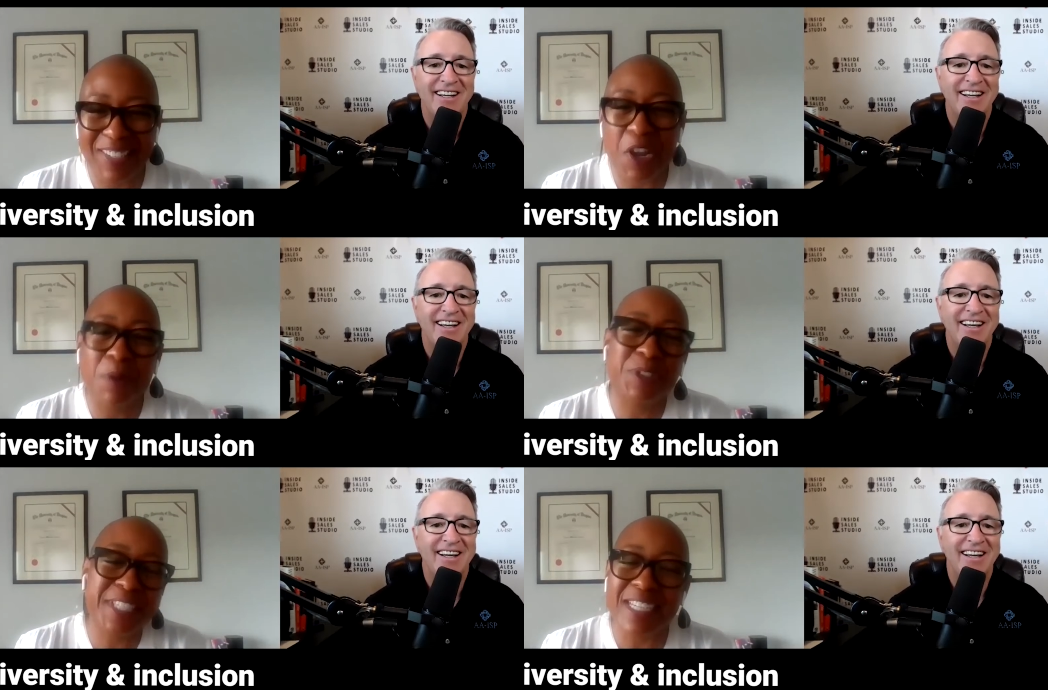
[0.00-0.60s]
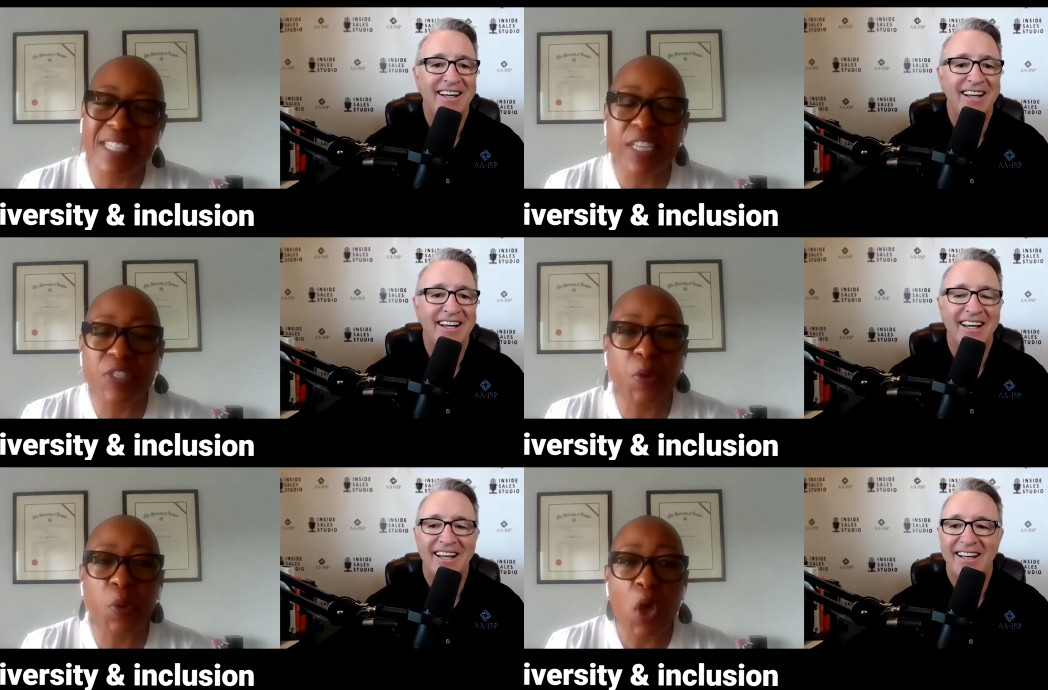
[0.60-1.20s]
Speaker 1: And I was just going to say,
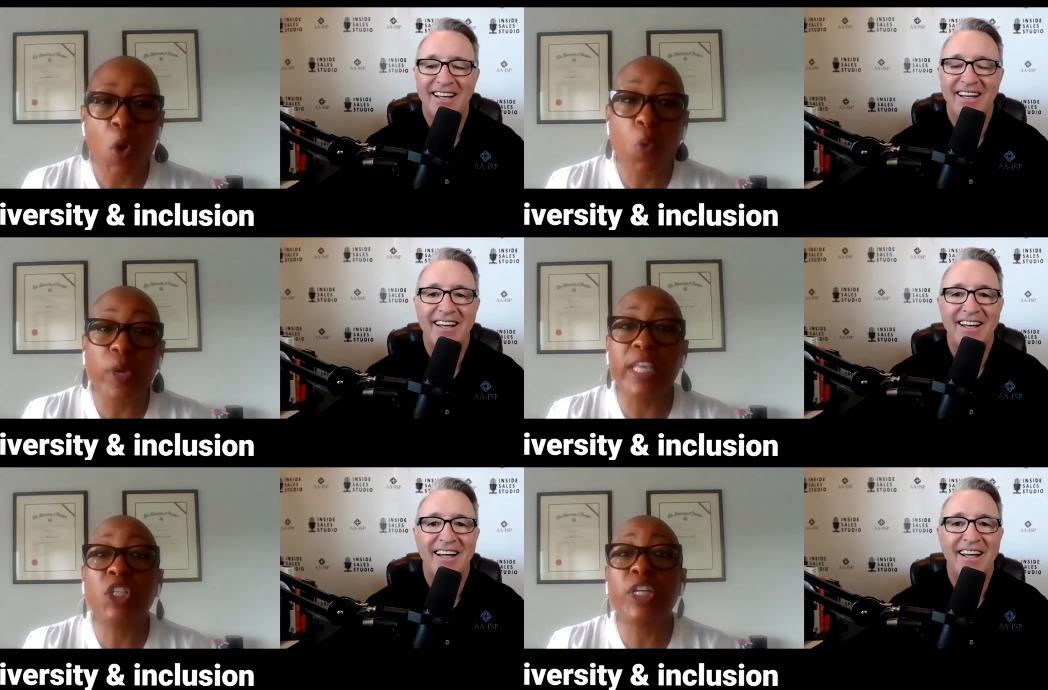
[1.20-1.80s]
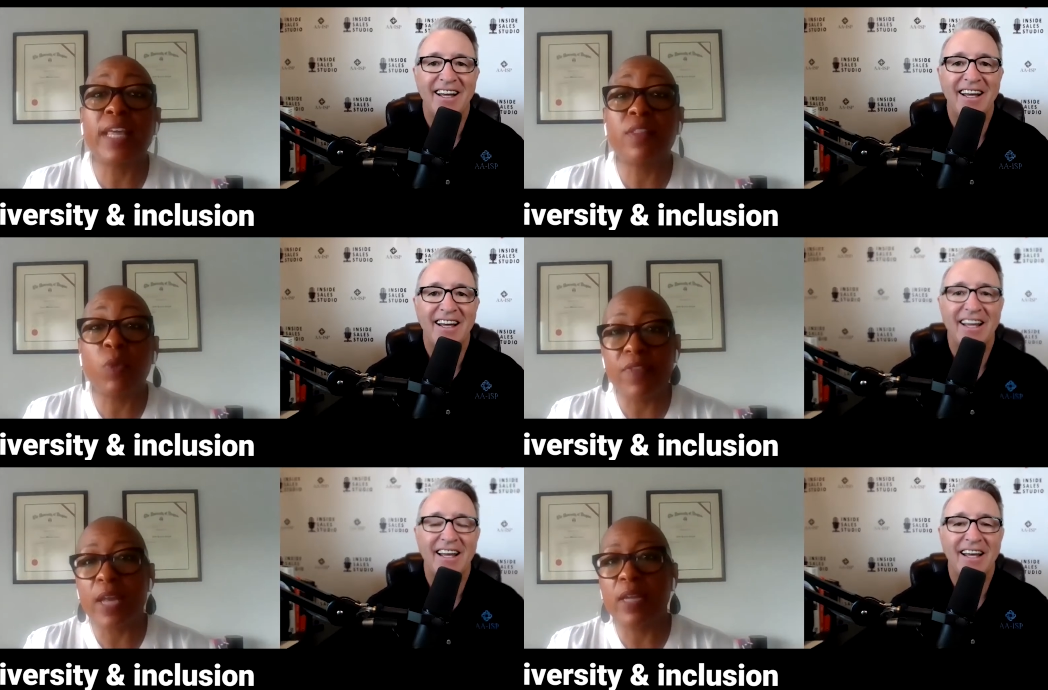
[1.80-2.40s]
so we look at,
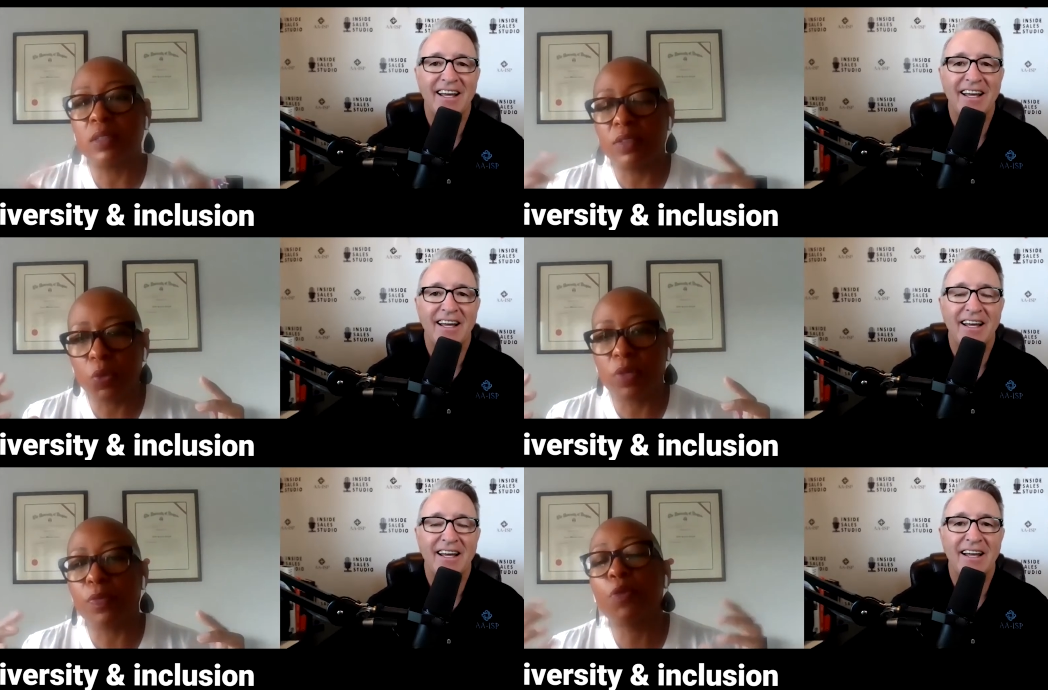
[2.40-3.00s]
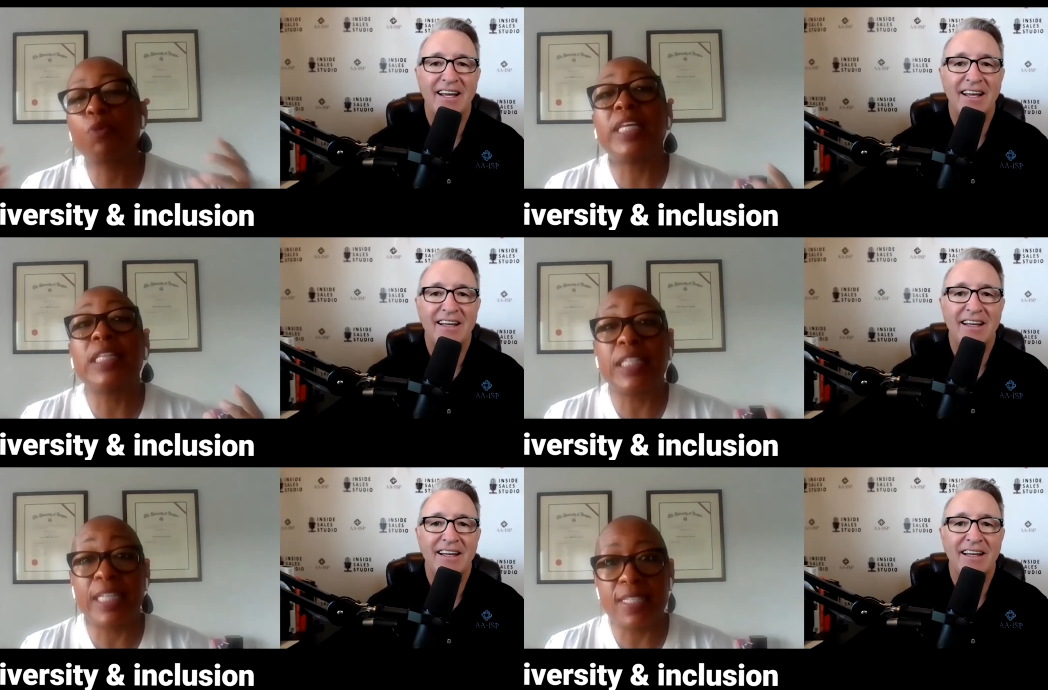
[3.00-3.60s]
we've got a sort of three
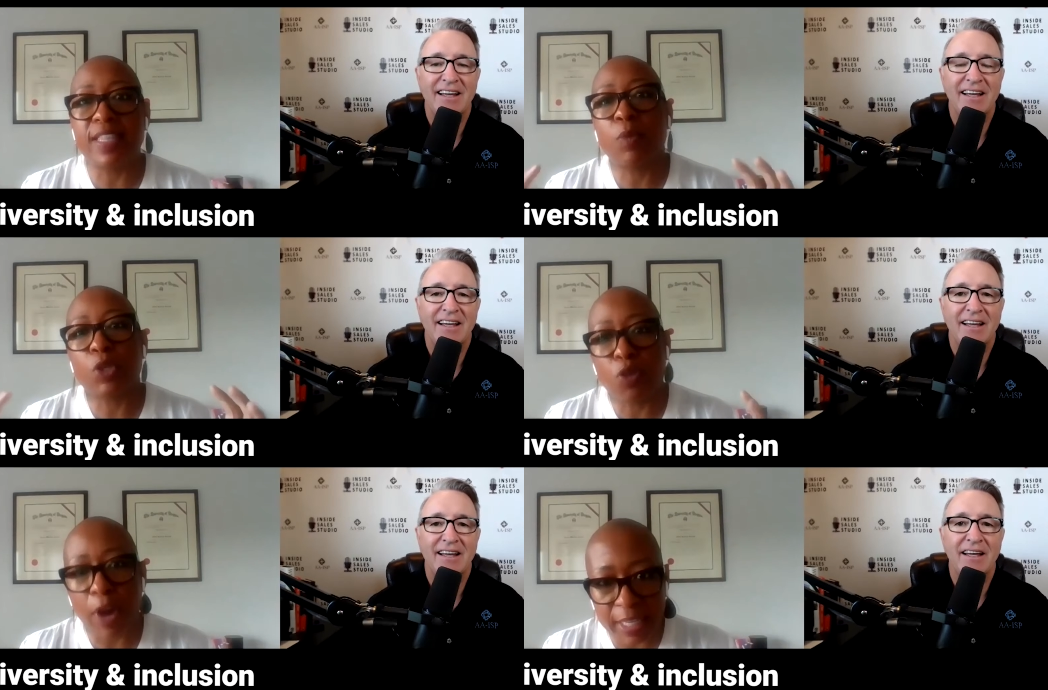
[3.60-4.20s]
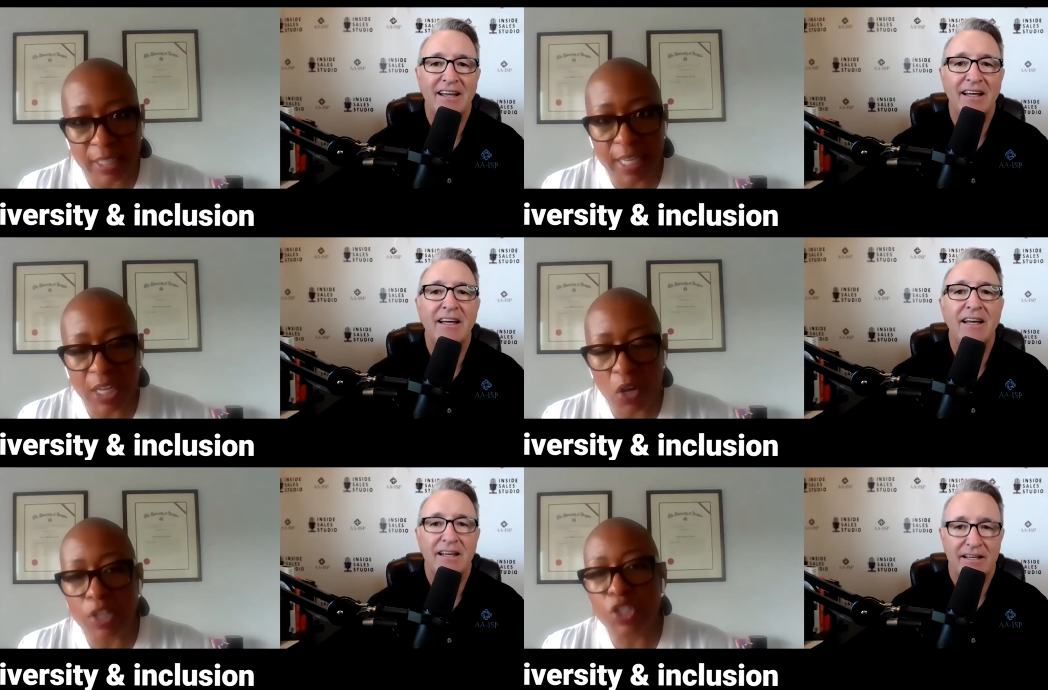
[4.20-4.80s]
lists that we're
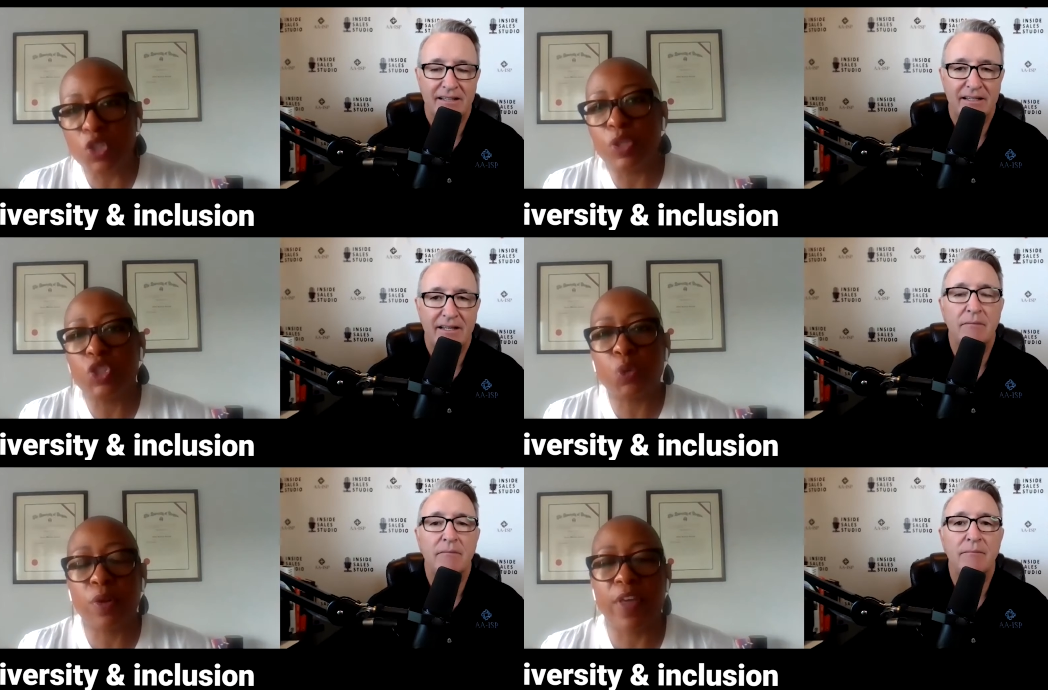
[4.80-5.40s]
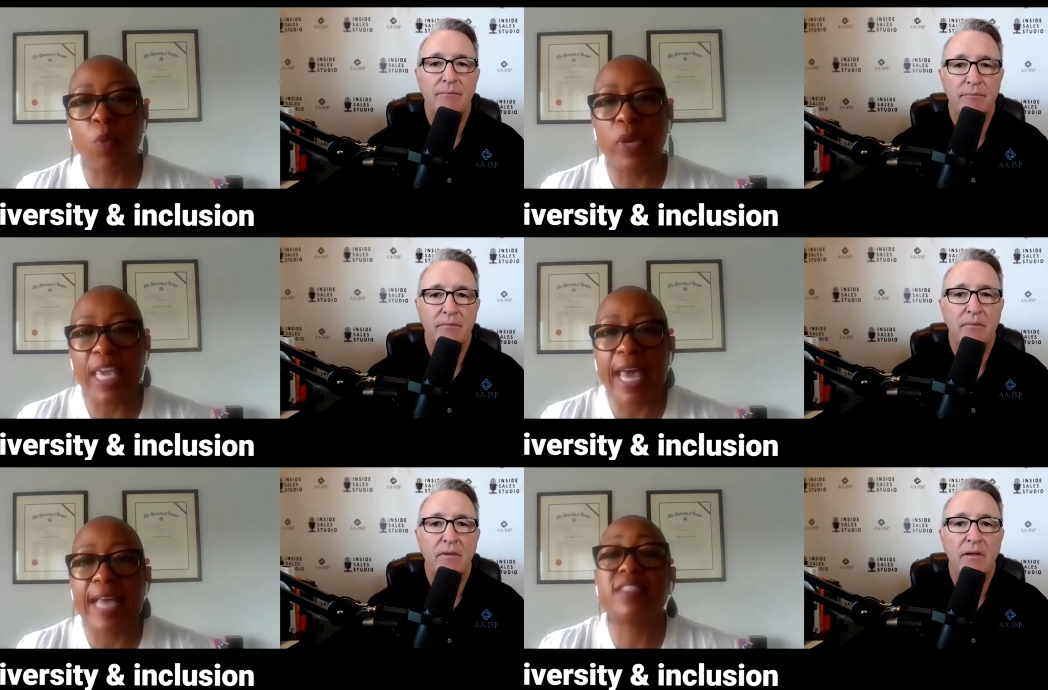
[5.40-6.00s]
triangulating on to ensure yeah. that we
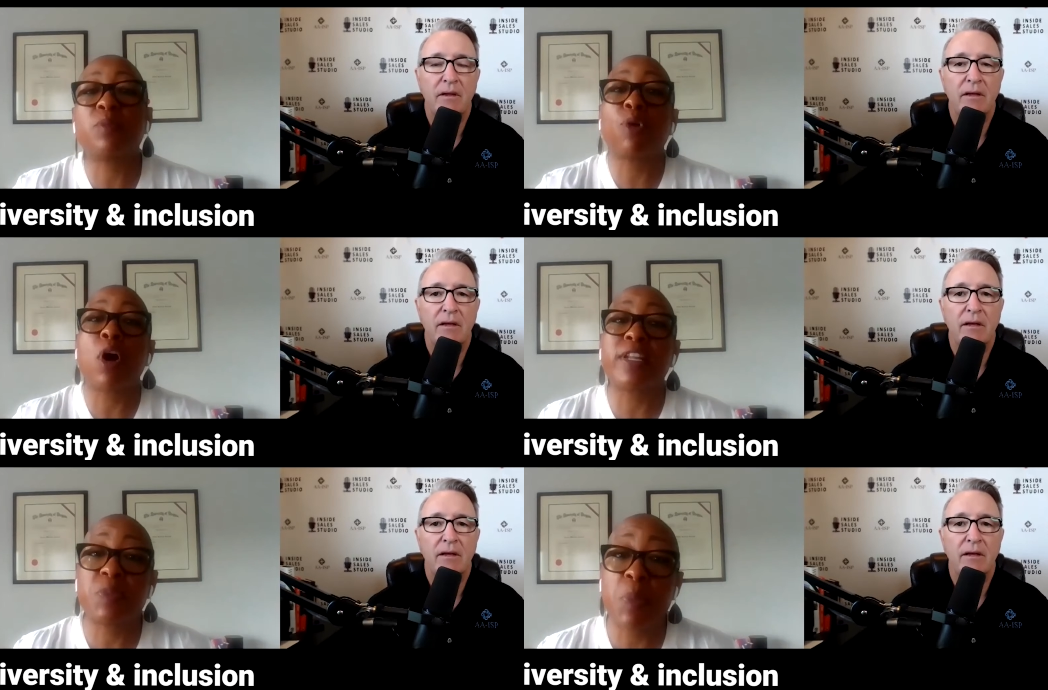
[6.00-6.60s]
cast the broadest